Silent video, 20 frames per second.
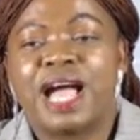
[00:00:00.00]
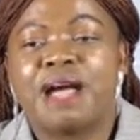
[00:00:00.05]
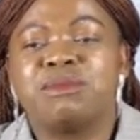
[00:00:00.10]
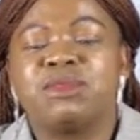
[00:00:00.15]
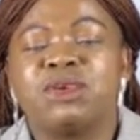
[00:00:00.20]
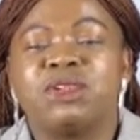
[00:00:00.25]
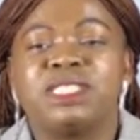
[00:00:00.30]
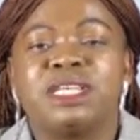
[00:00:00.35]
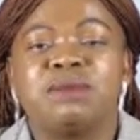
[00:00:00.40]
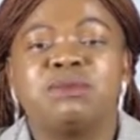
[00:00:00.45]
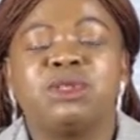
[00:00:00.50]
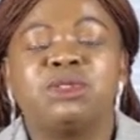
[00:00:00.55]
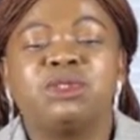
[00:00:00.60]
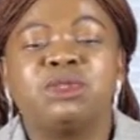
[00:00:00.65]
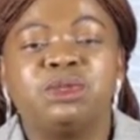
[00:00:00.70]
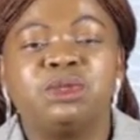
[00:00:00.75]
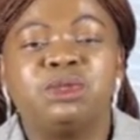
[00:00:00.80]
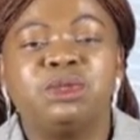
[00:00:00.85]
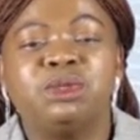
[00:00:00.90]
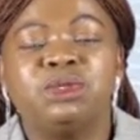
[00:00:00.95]
I'm not able
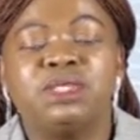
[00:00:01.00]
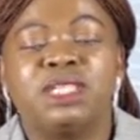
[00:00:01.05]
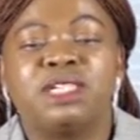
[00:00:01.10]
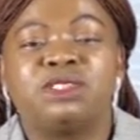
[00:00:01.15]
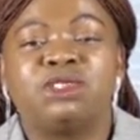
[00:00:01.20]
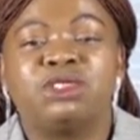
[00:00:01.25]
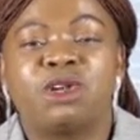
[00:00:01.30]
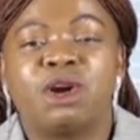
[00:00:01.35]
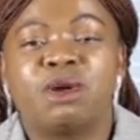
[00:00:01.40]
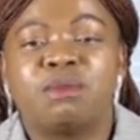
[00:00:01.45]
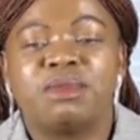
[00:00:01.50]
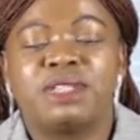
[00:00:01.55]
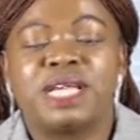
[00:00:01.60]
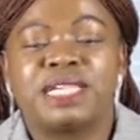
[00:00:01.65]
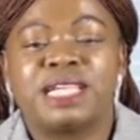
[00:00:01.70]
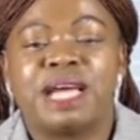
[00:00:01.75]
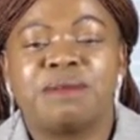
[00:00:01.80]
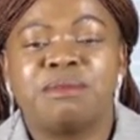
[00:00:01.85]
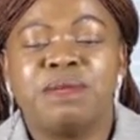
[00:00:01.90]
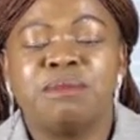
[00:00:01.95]
to do the job
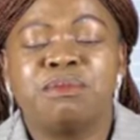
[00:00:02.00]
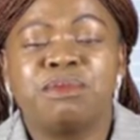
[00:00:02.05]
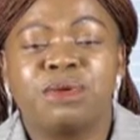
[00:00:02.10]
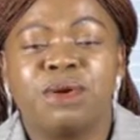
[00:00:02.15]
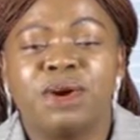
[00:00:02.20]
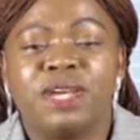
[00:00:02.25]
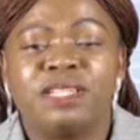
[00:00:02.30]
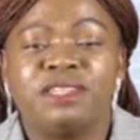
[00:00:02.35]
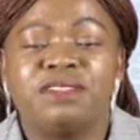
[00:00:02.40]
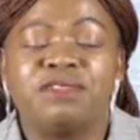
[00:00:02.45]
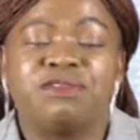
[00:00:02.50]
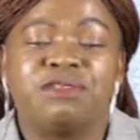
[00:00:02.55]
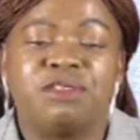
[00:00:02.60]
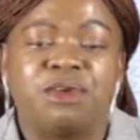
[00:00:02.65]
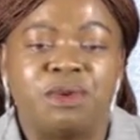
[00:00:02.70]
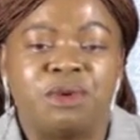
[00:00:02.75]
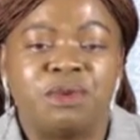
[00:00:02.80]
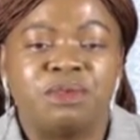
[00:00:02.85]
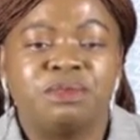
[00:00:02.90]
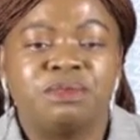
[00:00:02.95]
that I'm employed
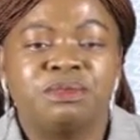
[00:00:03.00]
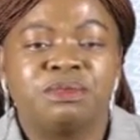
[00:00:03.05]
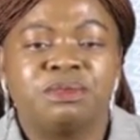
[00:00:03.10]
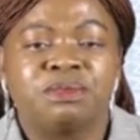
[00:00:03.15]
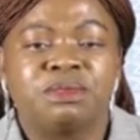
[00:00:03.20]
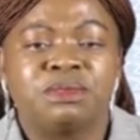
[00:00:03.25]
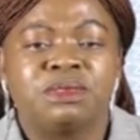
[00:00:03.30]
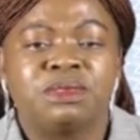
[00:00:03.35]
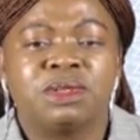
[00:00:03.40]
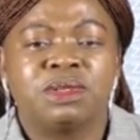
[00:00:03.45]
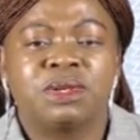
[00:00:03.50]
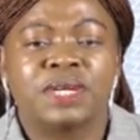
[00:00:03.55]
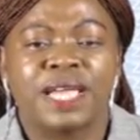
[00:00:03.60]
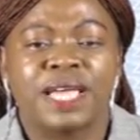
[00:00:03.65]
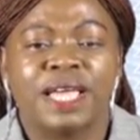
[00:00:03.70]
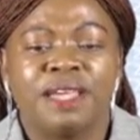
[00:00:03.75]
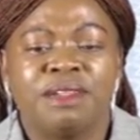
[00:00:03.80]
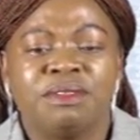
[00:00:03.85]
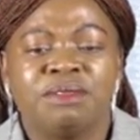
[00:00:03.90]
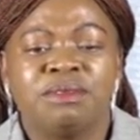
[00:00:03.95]
for.
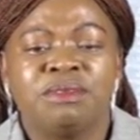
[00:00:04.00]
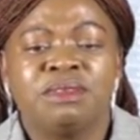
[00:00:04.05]
Okay?